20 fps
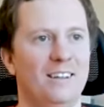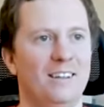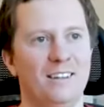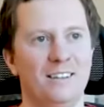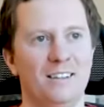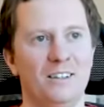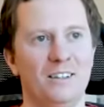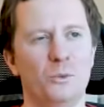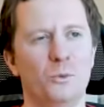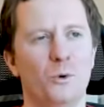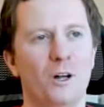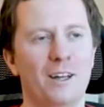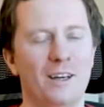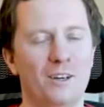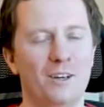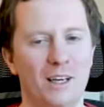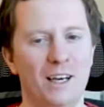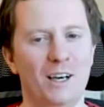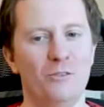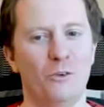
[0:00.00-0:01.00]
you want
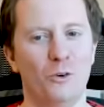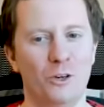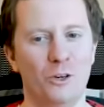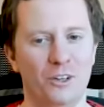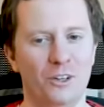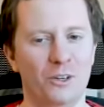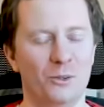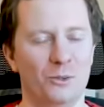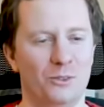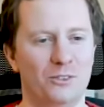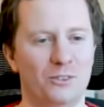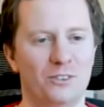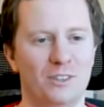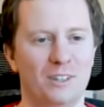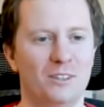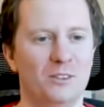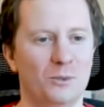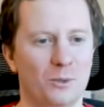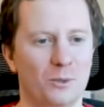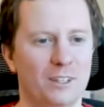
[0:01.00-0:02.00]
to avoid those
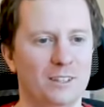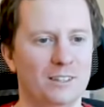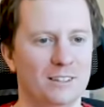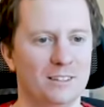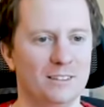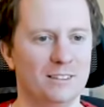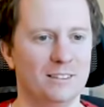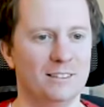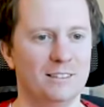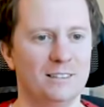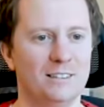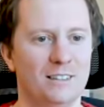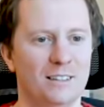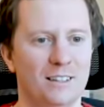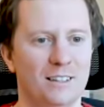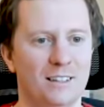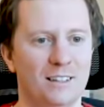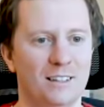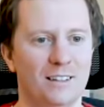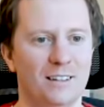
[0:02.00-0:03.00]
situations
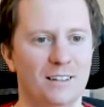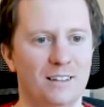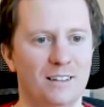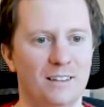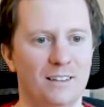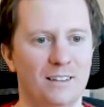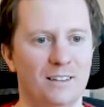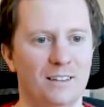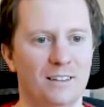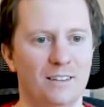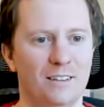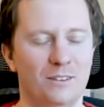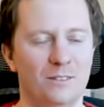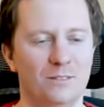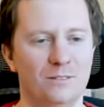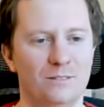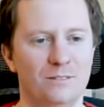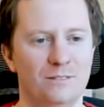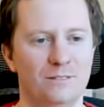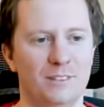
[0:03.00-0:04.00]
uh,
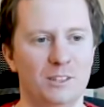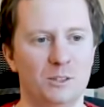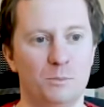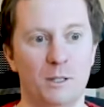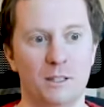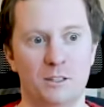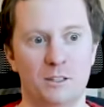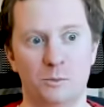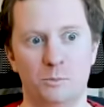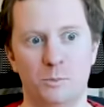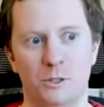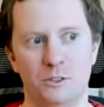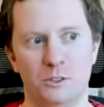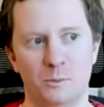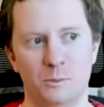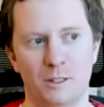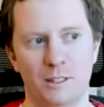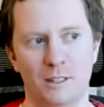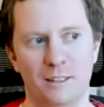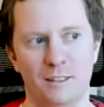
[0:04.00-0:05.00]
as much as
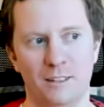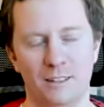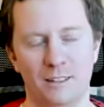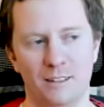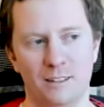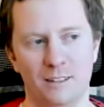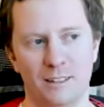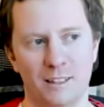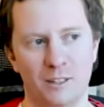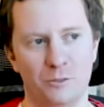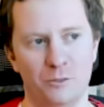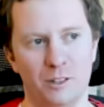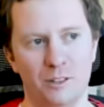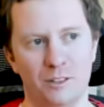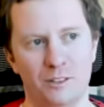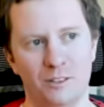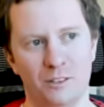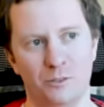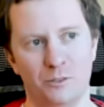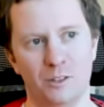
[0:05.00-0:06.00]
possible i think like if
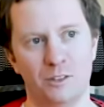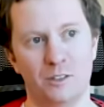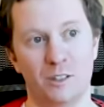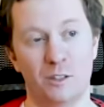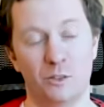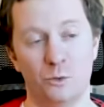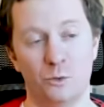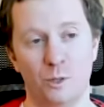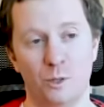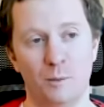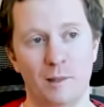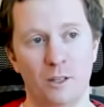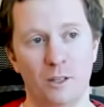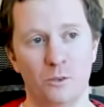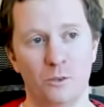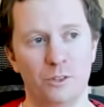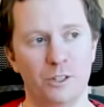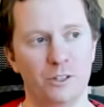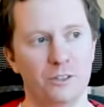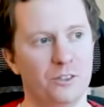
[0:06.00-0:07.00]
it's if it's extremely
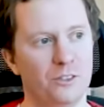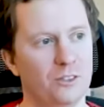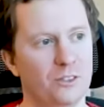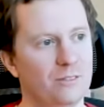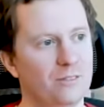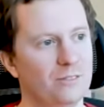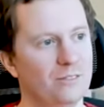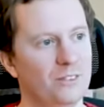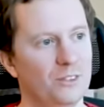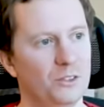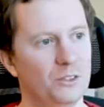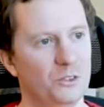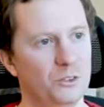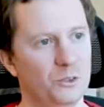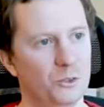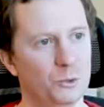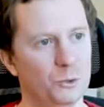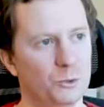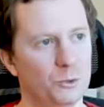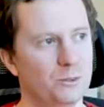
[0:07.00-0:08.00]
obvious
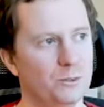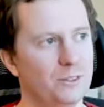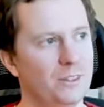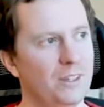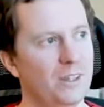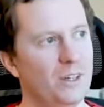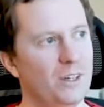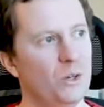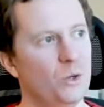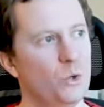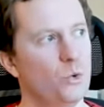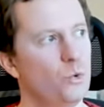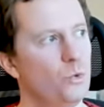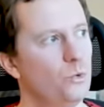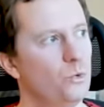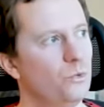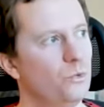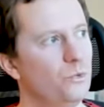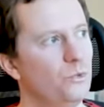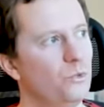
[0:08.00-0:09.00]
you
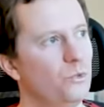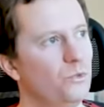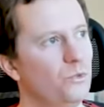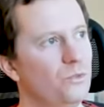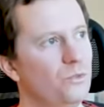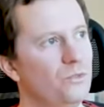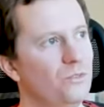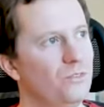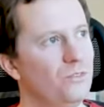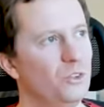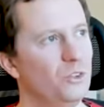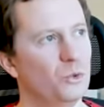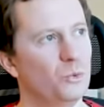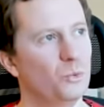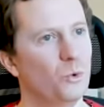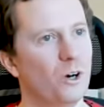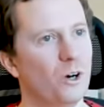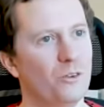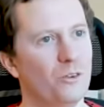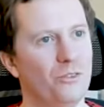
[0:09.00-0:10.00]
you
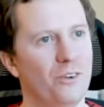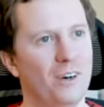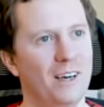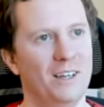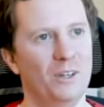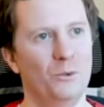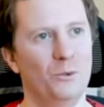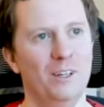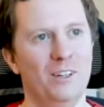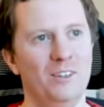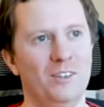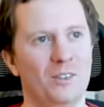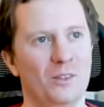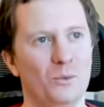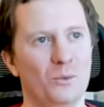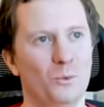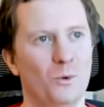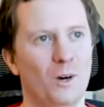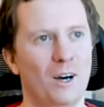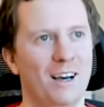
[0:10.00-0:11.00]
want to find a
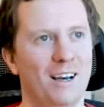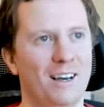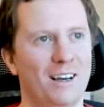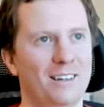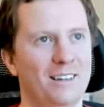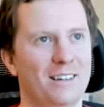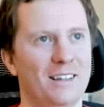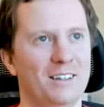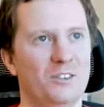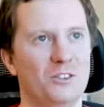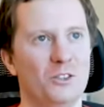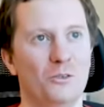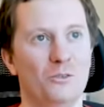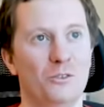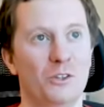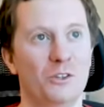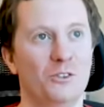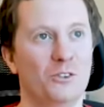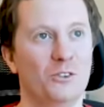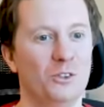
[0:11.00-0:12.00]
reason why it's
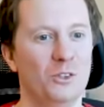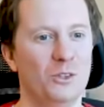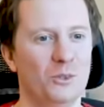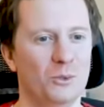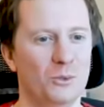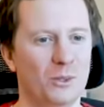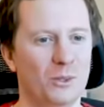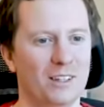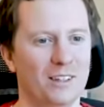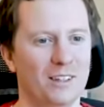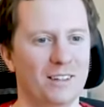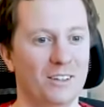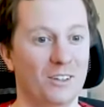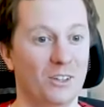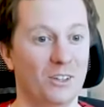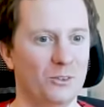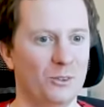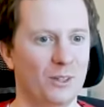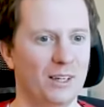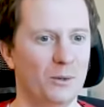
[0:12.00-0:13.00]
obvious to you and, and
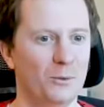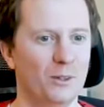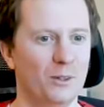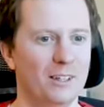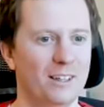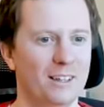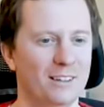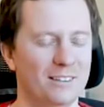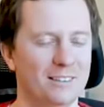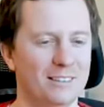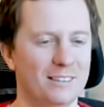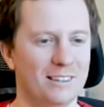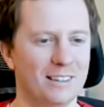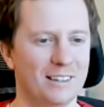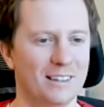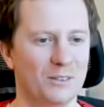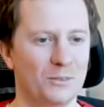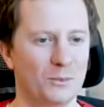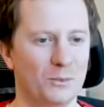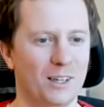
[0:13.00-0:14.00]
not to anyone else
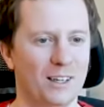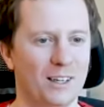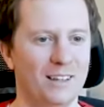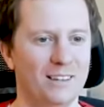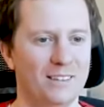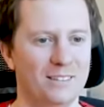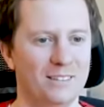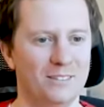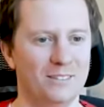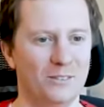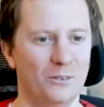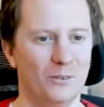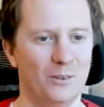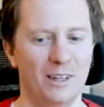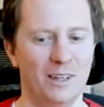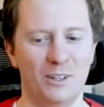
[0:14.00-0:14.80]
like why why do you